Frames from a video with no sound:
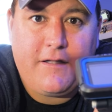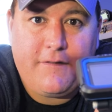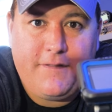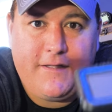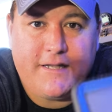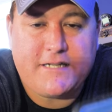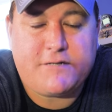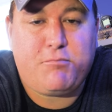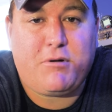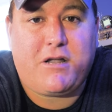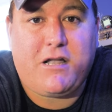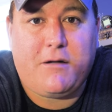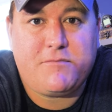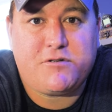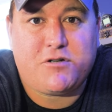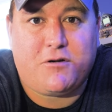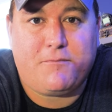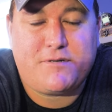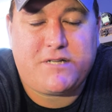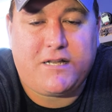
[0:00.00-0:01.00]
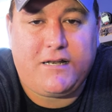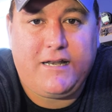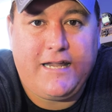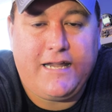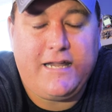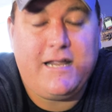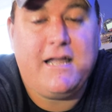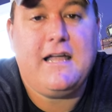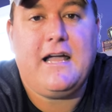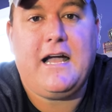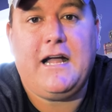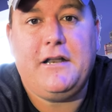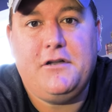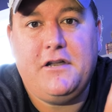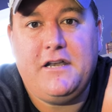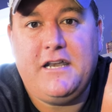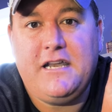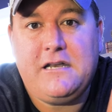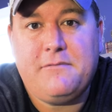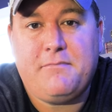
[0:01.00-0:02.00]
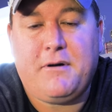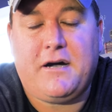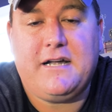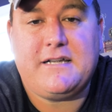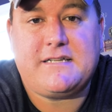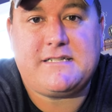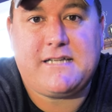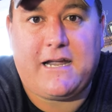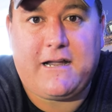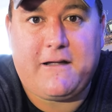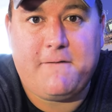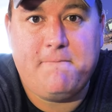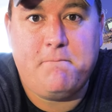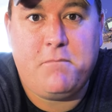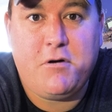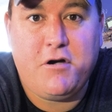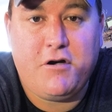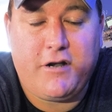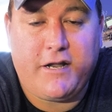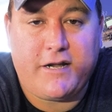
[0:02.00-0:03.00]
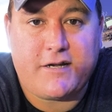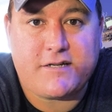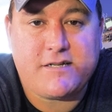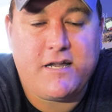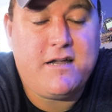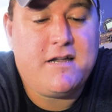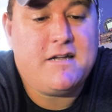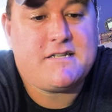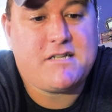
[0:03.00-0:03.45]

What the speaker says: This becomes obsolete and you need to buy a second Perdix.